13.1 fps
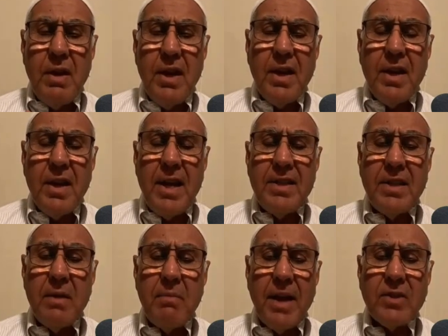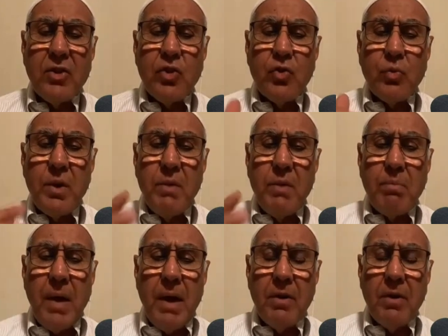recognize him as the
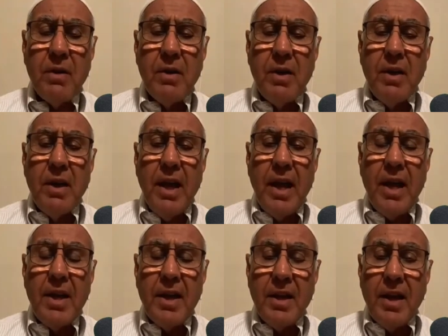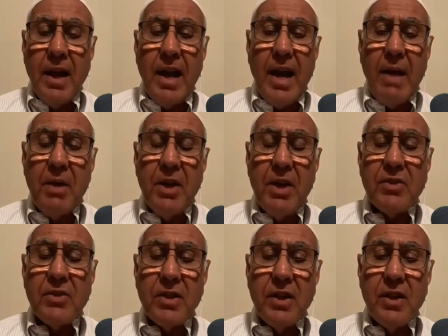supreme power, and I'm
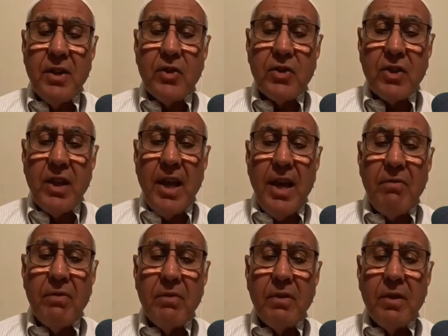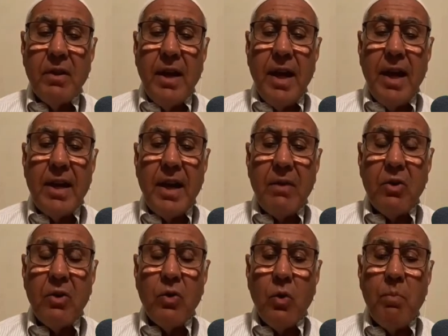his slave, and
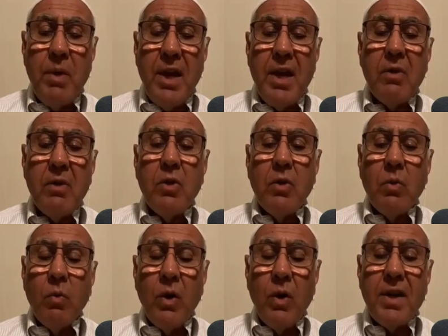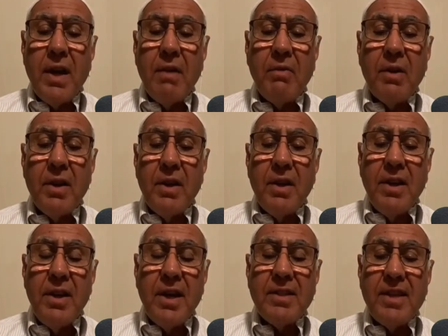I will obey whatever
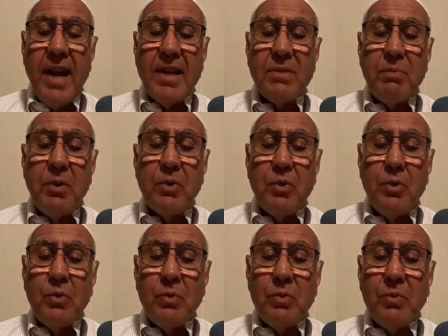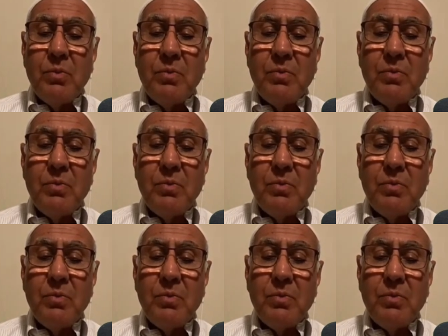he has asked me to do.